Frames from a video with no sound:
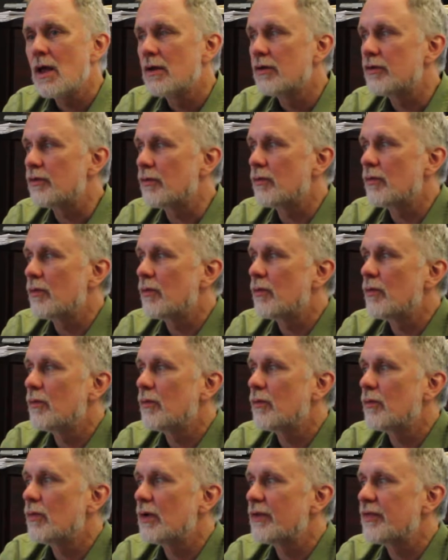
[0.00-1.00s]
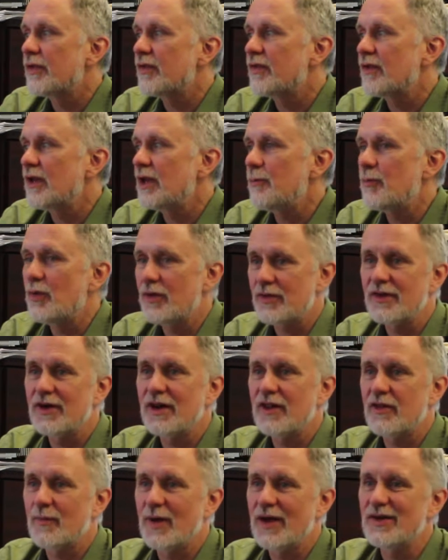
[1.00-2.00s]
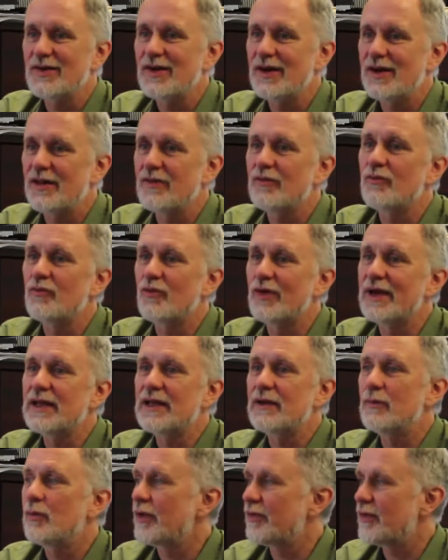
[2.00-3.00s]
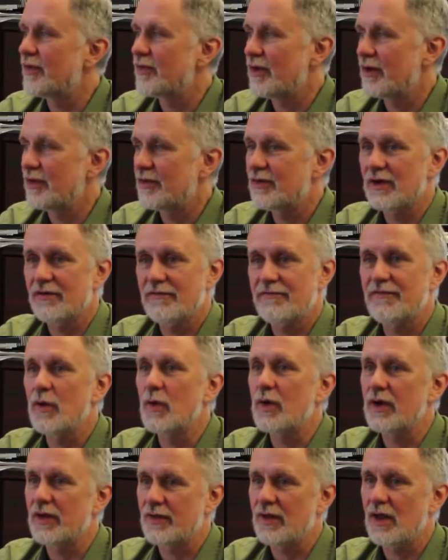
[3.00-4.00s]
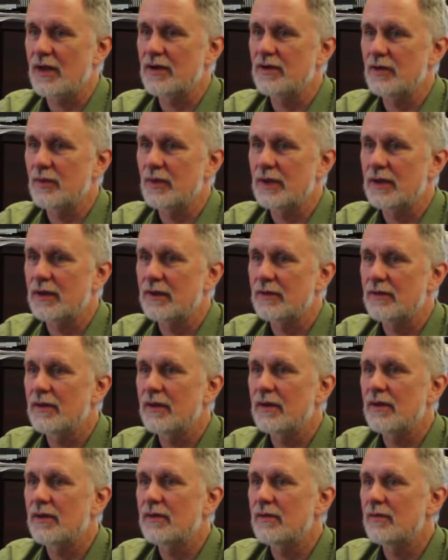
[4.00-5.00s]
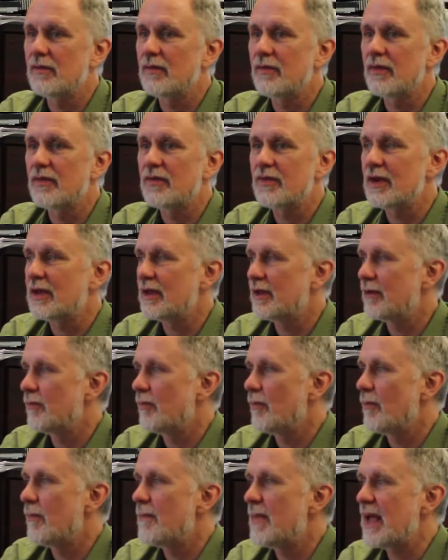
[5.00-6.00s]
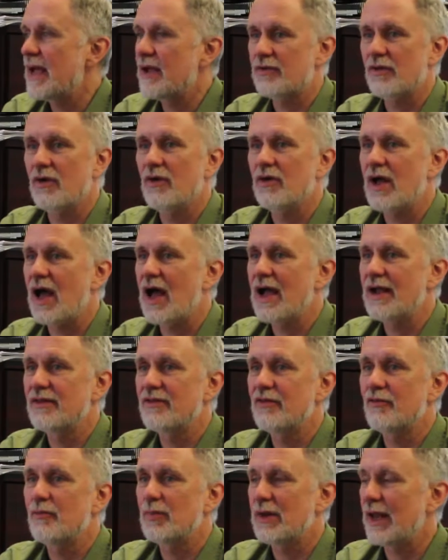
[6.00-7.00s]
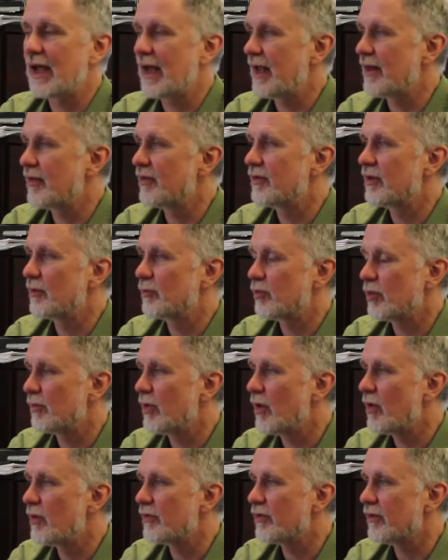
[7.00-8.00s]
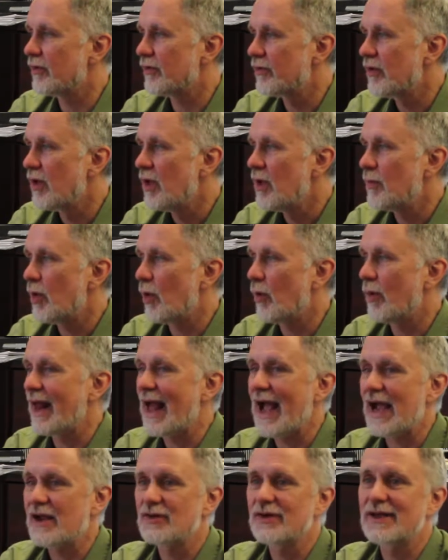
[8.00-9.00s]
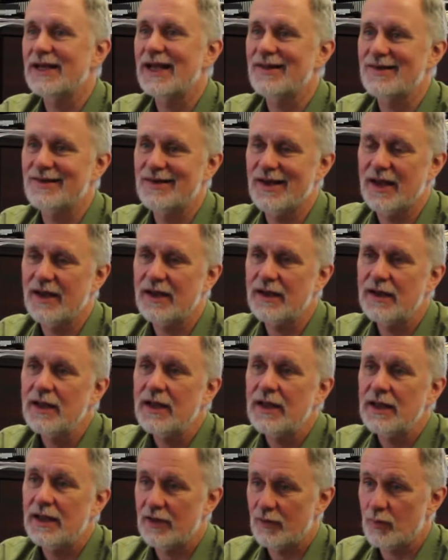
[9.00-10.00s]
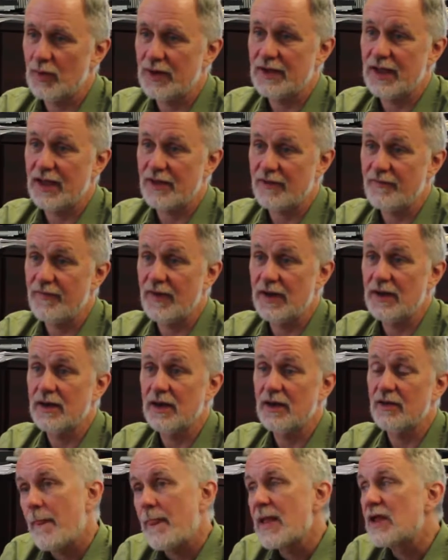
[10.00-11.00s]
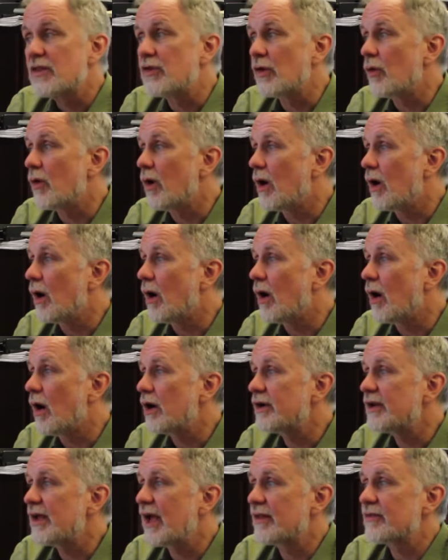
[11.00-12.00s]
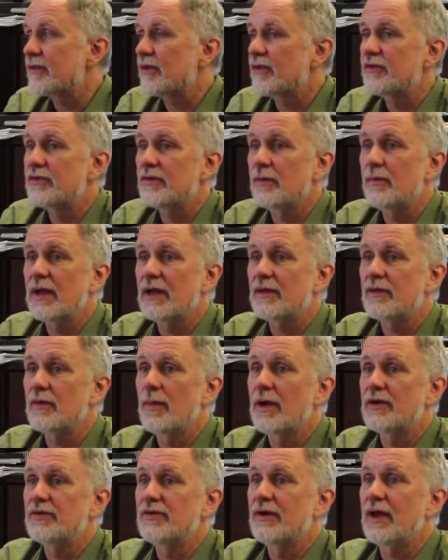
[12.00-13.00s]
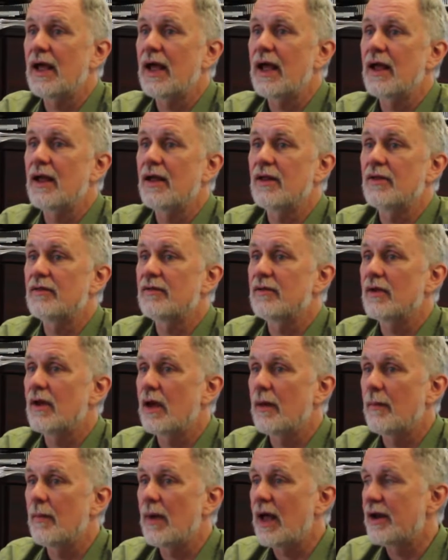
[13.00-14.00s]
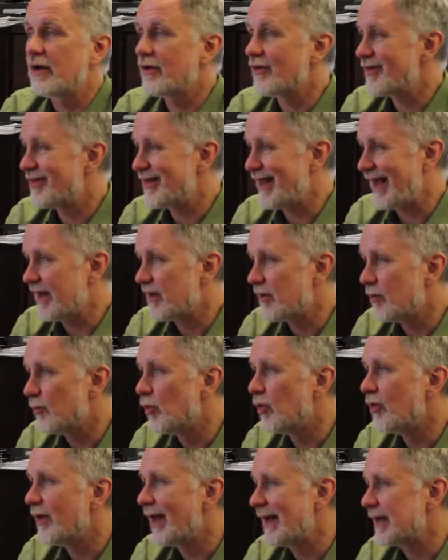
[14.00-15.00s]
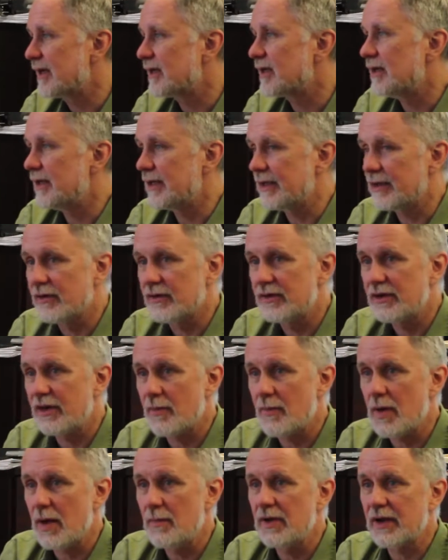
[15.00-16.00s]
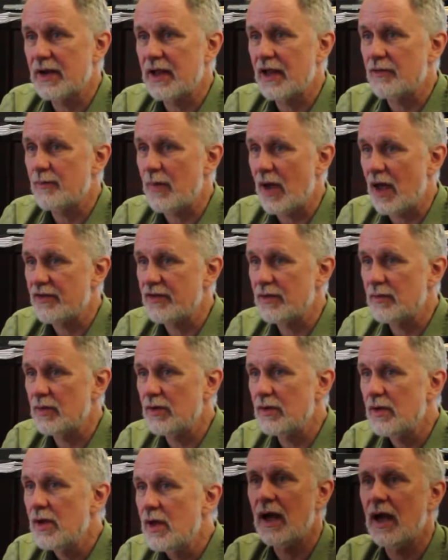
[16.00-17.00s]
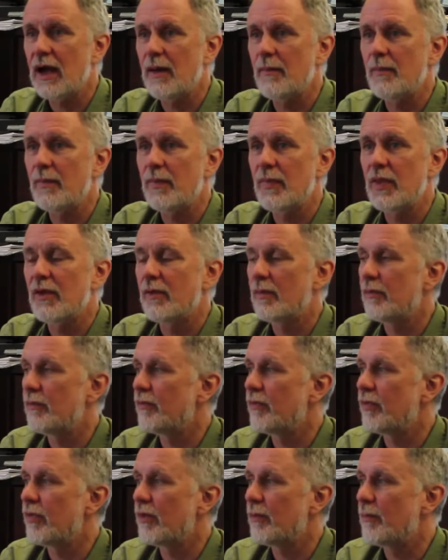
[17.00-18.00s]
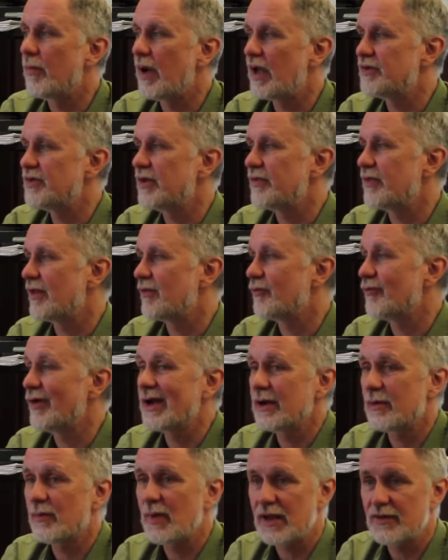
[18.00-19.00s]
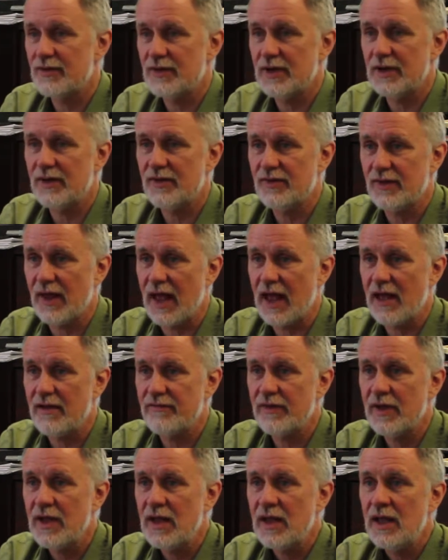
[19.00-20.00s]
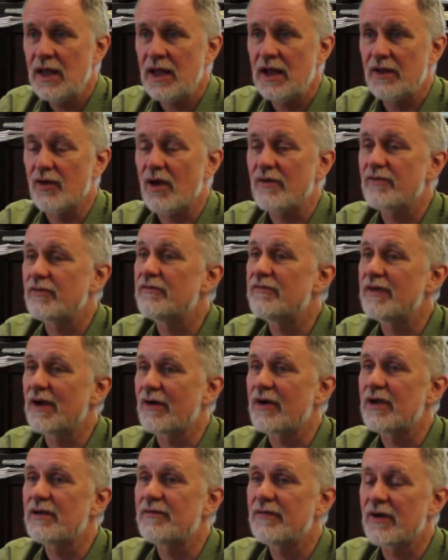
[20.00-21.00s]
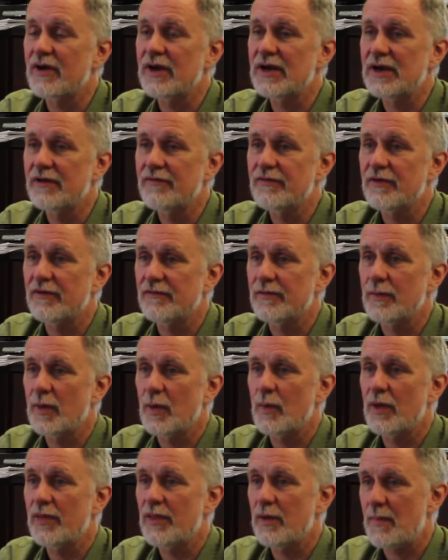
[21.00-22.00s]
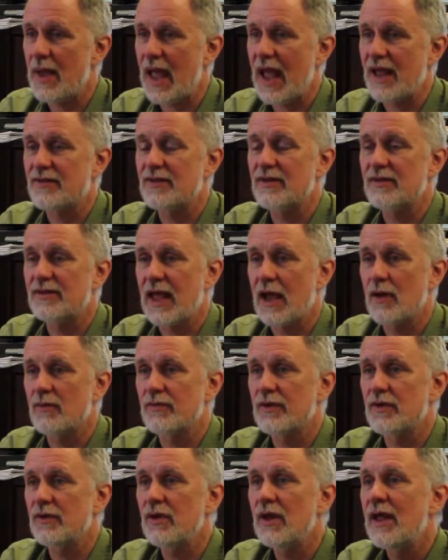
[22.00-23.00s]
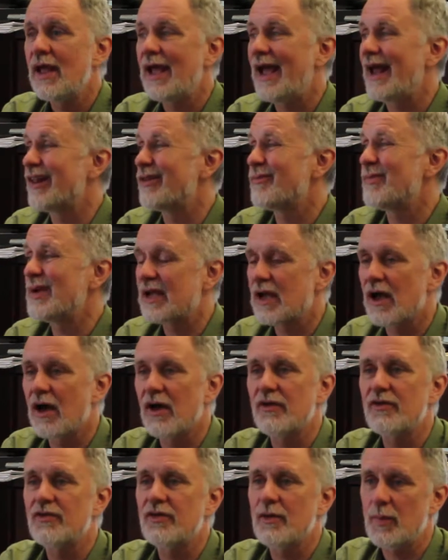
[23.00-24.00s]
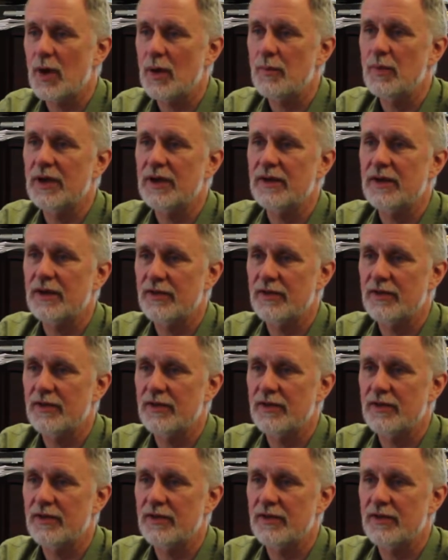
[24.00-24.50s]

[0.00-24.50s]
So what the city puts in its budget is really what the city's going to focus on doing. The city makes all kinds of plans and proposals, but what actually gets done is what gets funded. So our task is to make the budget as understandable and clear to the public as possible. The budget that's written by city staff is often very, very different from the one that passes council, and it's because the public